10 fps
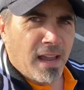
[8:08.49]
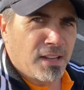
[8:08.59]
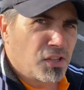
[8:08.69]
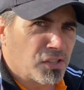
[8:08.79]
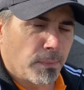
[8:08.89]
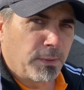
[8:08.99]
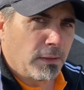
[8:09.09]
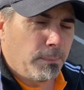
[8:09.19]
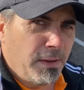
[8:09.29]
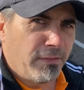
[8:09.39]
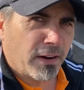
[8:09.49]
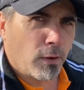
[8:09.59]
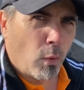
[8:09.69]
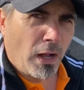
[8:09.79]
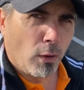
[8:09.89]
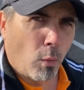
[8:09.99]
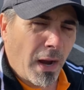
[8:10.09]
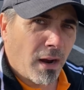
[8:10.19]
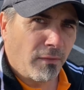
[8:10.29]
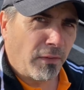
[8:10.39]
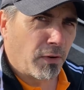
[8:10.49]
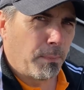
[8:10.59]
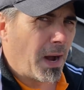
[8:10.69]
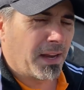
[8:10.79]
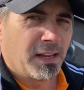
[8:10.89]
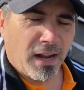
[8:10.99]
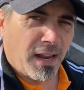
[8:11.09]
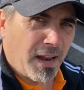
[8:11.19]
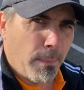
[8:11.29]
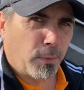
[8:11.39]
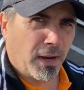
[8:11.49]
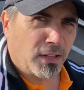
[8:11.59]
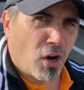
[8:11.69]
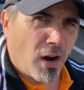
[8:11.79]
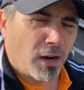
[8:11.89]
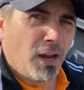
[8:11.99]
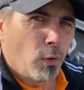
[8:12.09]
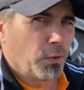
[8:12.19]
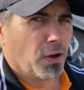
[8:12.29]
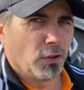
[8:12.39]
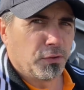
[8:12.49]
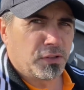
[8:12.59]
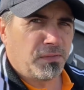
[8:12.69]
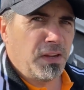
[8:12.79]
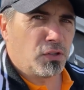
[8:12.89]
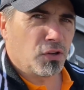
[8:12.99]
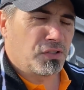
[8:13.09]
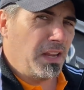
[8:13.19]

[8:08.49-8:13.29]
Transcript: and just something to be very well aware of if you're buying an upper-end car with all of those features.